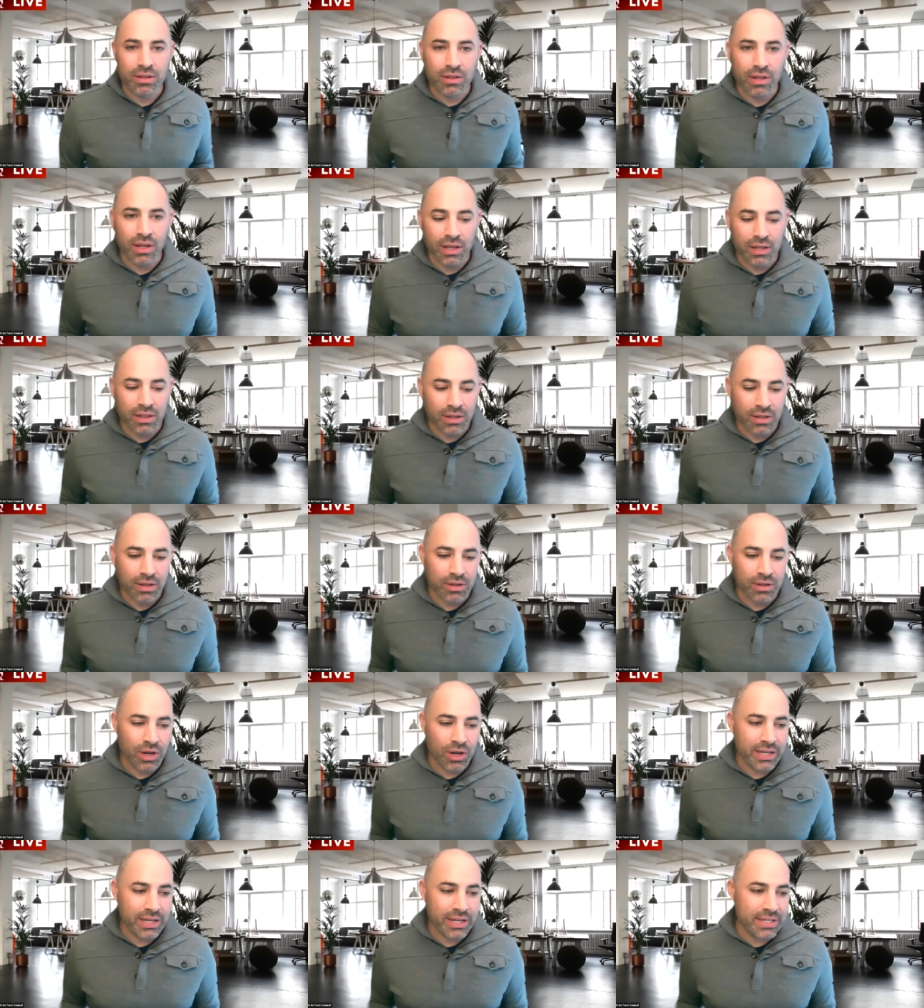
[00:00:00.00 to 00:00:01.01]
the
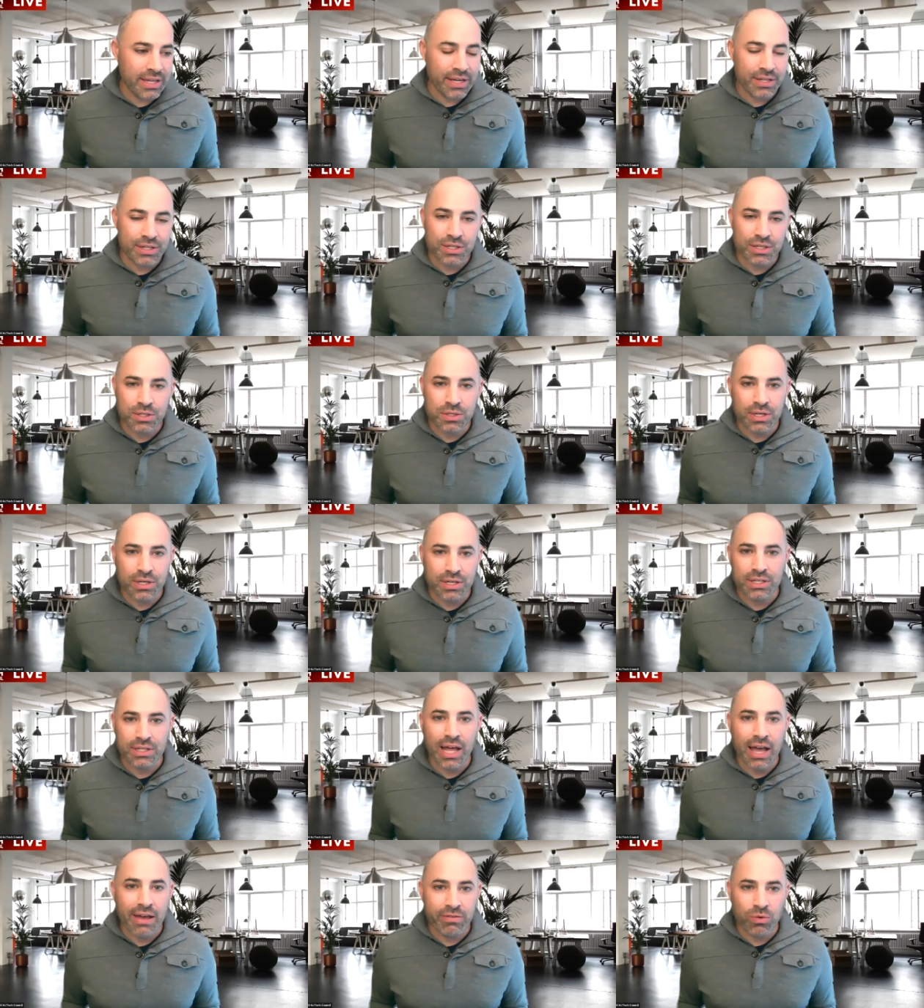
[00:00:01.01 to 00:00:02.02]
United States is
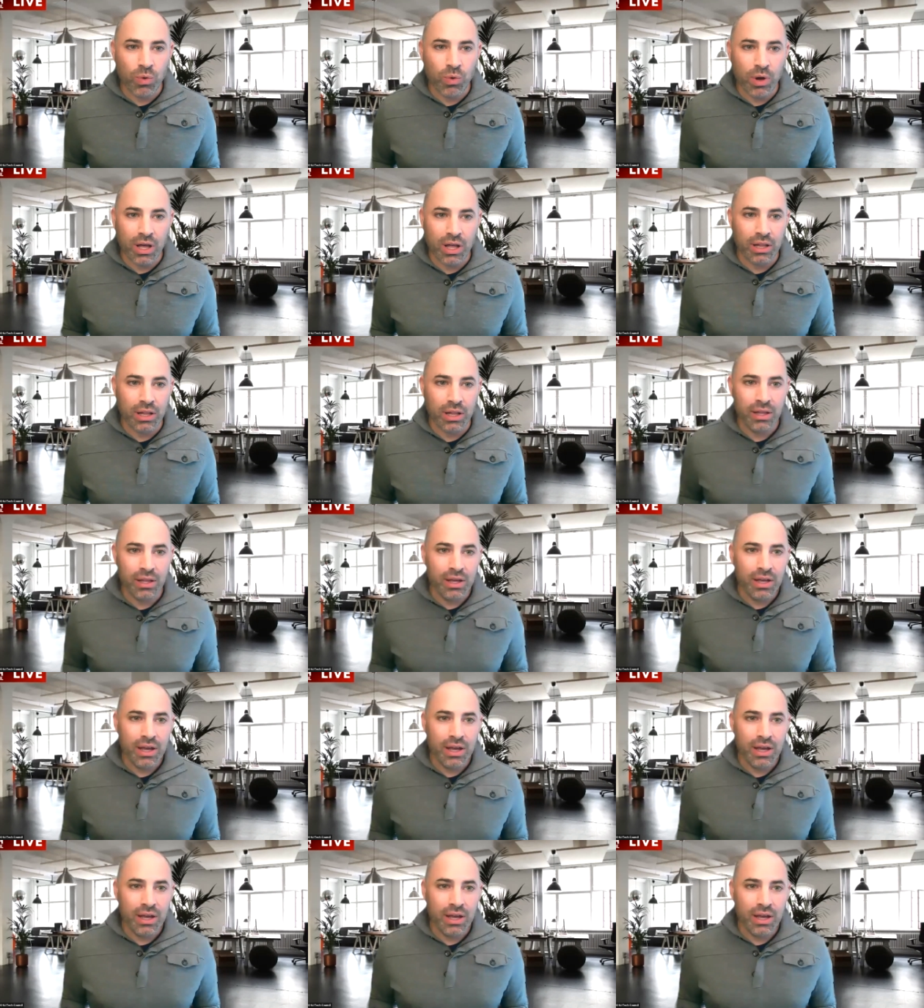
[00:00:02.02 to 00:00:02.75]
alive and well.